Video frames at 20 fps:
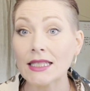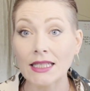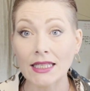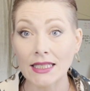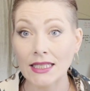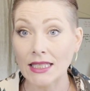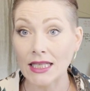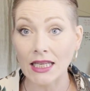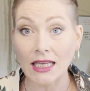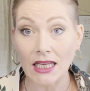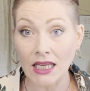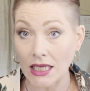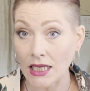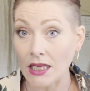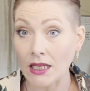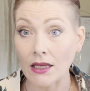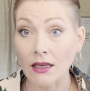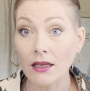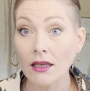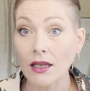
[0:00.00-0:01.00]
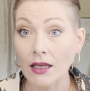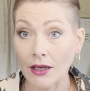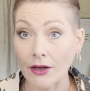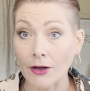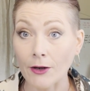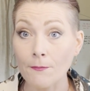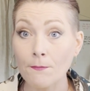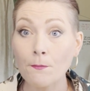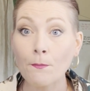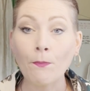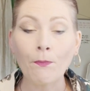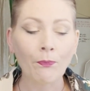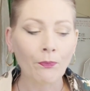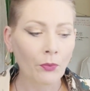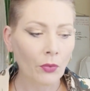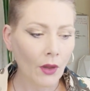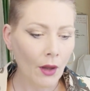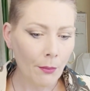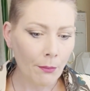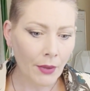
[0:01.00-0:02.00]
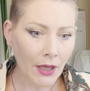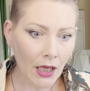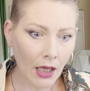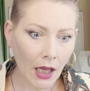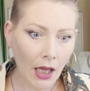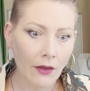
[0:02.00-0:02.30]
is the key here. Being